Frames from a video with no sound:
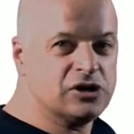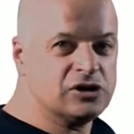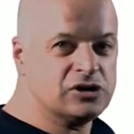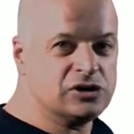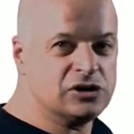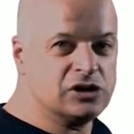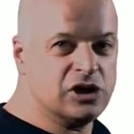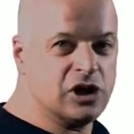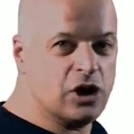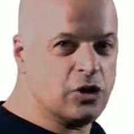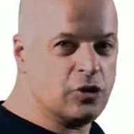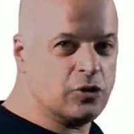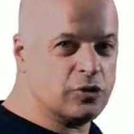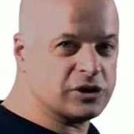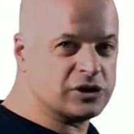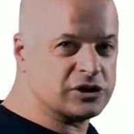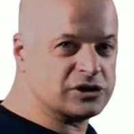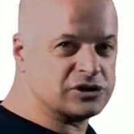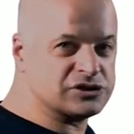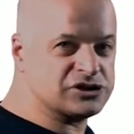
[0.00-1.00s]

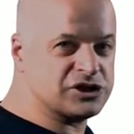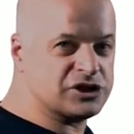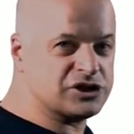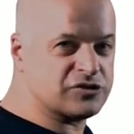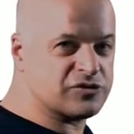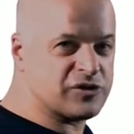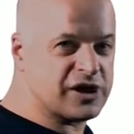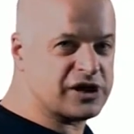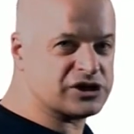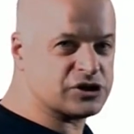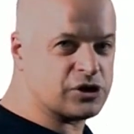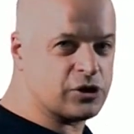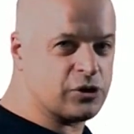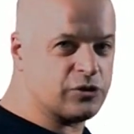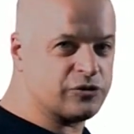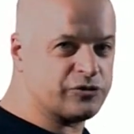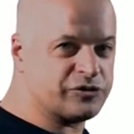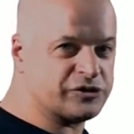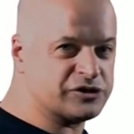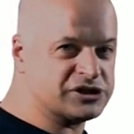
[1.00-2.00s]
lowers the
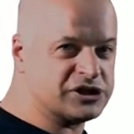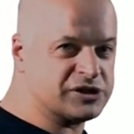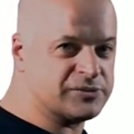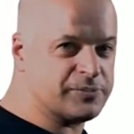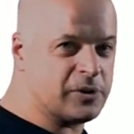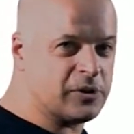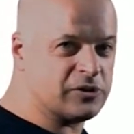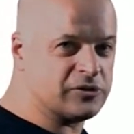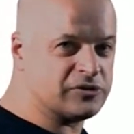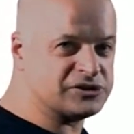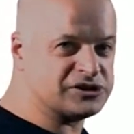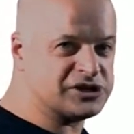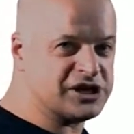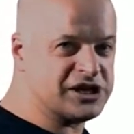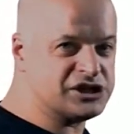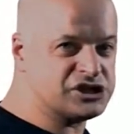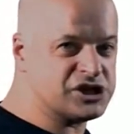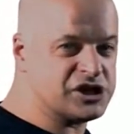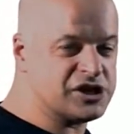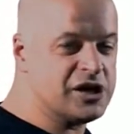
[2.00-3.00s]
threshold for
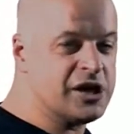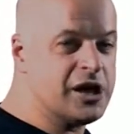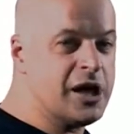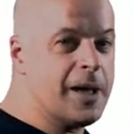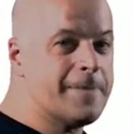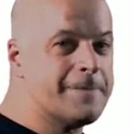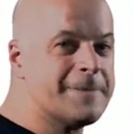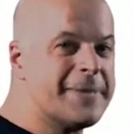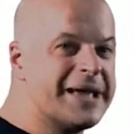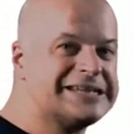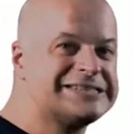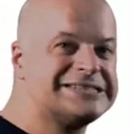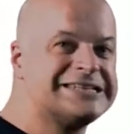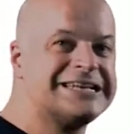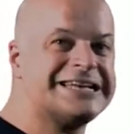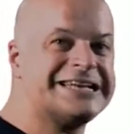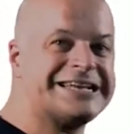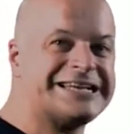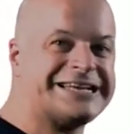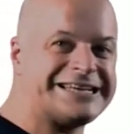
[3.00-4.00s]
depolarization, makes
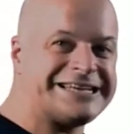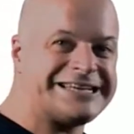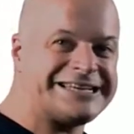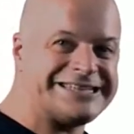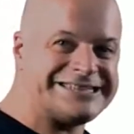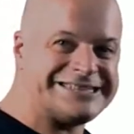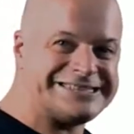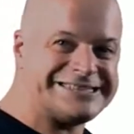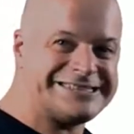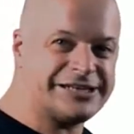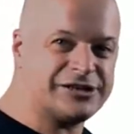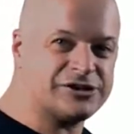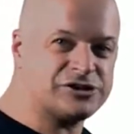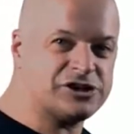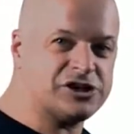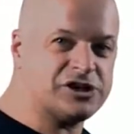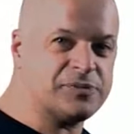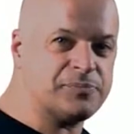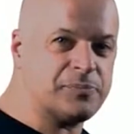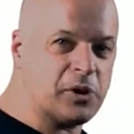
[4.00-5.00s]
it easier
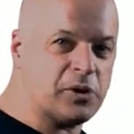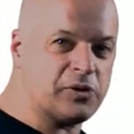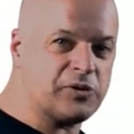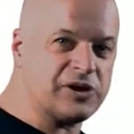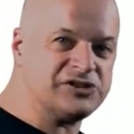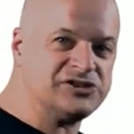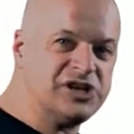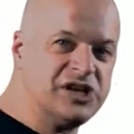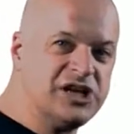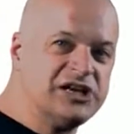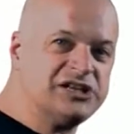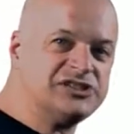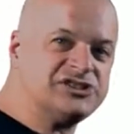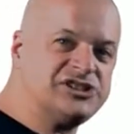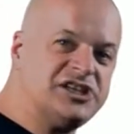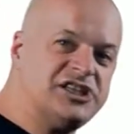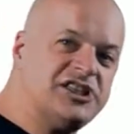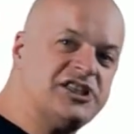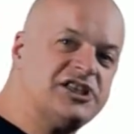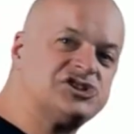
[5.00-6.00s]
to depolarize.
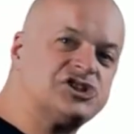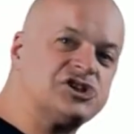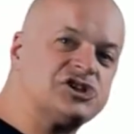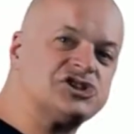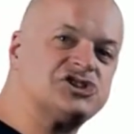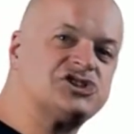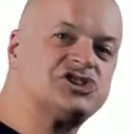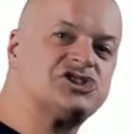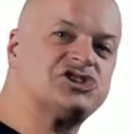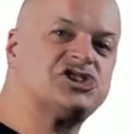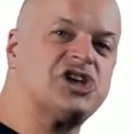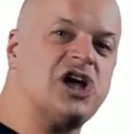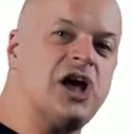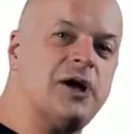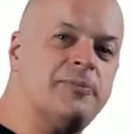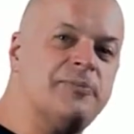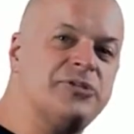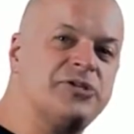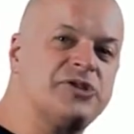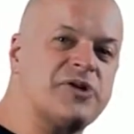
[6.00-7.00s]
See, these are
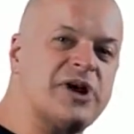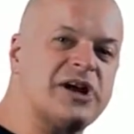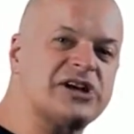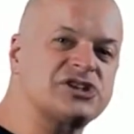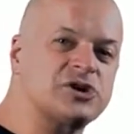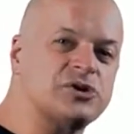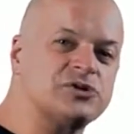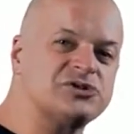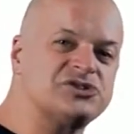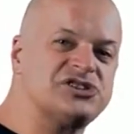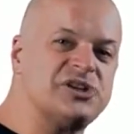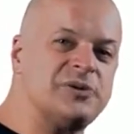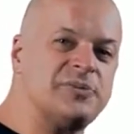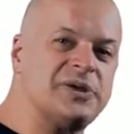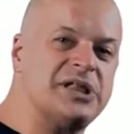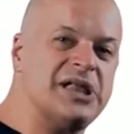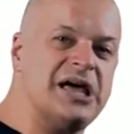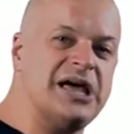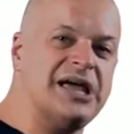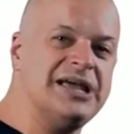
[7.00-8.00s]
sub-threshold
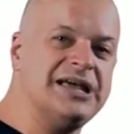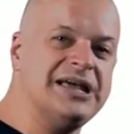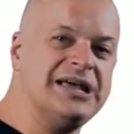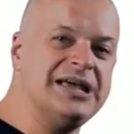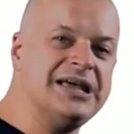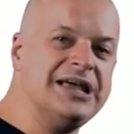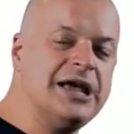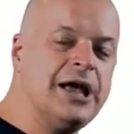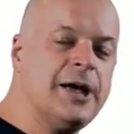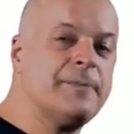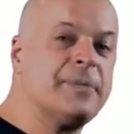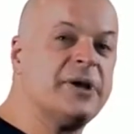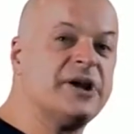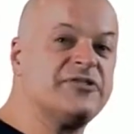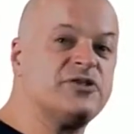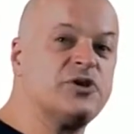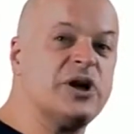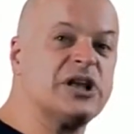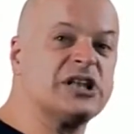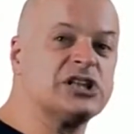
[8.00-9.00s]
stimuli, but
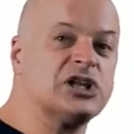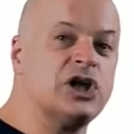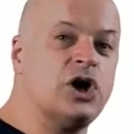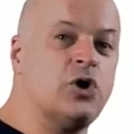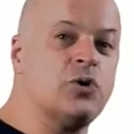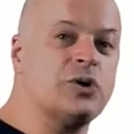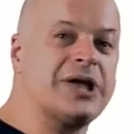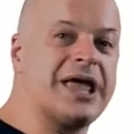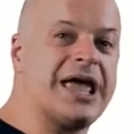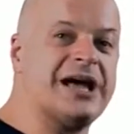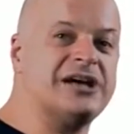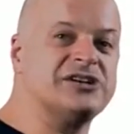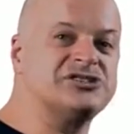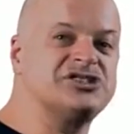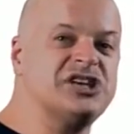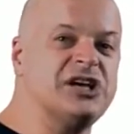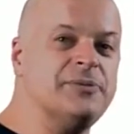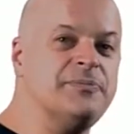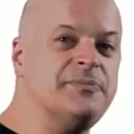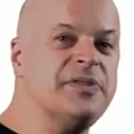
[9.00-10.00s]
if you had low
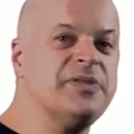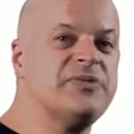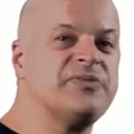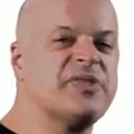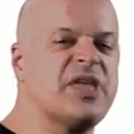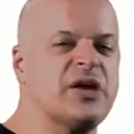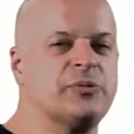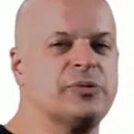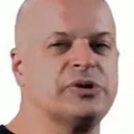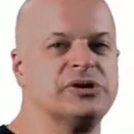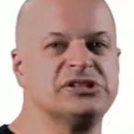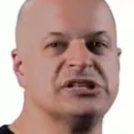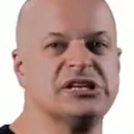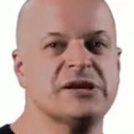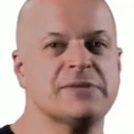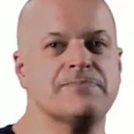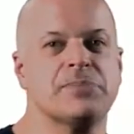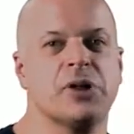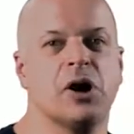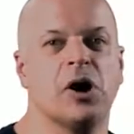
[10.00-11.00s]
calcium, they would
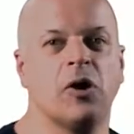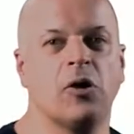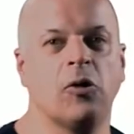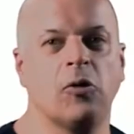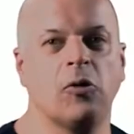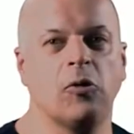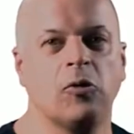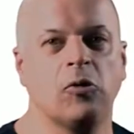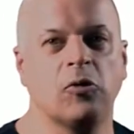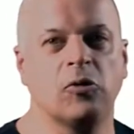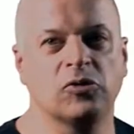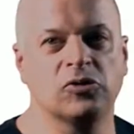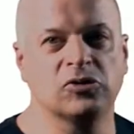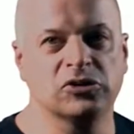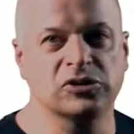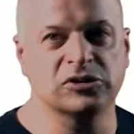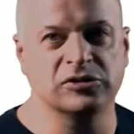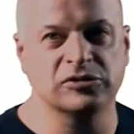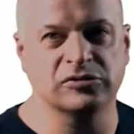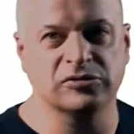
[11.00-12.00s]

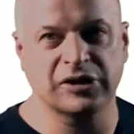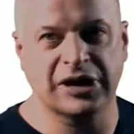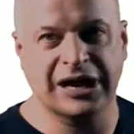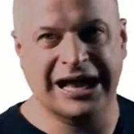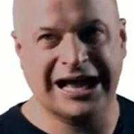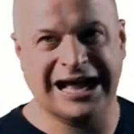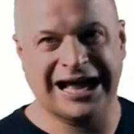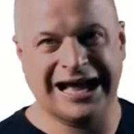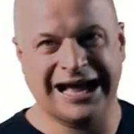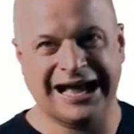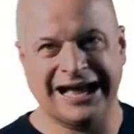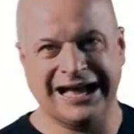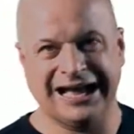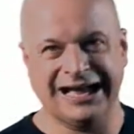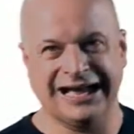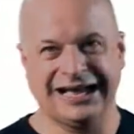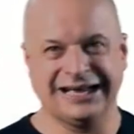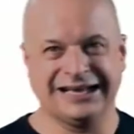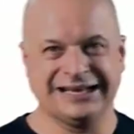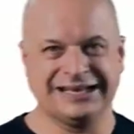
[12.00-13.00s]

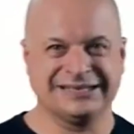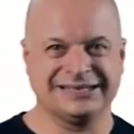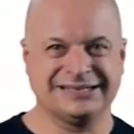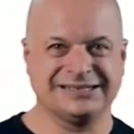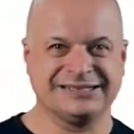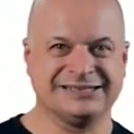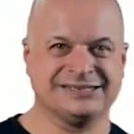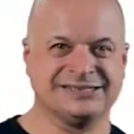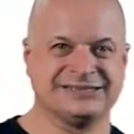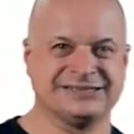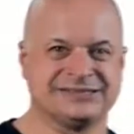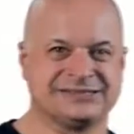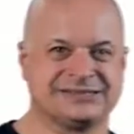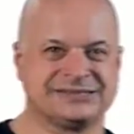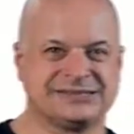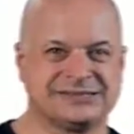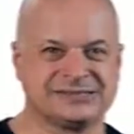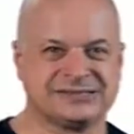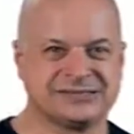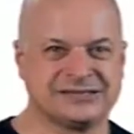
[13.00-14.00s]

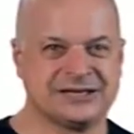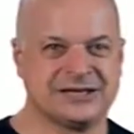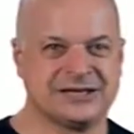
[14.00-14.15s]
depolarize.